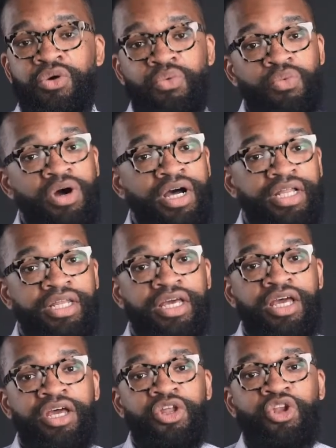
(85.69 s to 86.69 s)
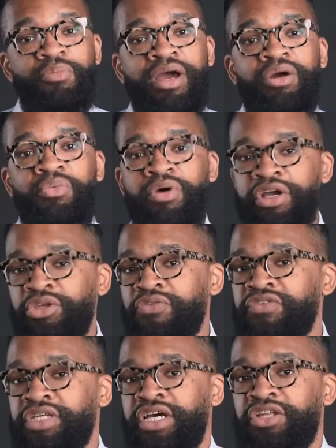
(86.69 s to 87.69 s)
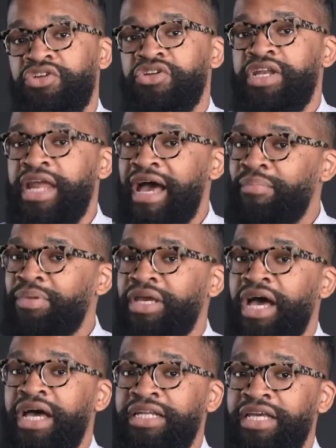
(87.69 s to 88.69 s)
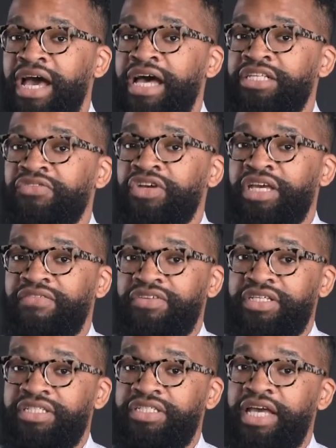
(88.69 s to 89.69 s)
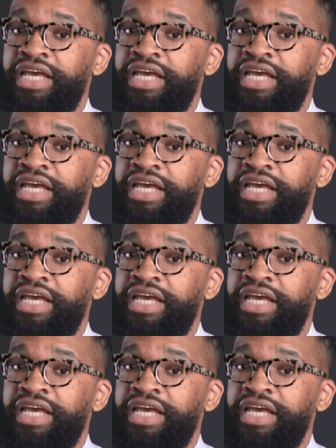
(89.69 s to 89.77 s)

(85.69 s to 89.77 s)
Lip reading: One, no matter what you've done, you're not beyond God's forgiveness.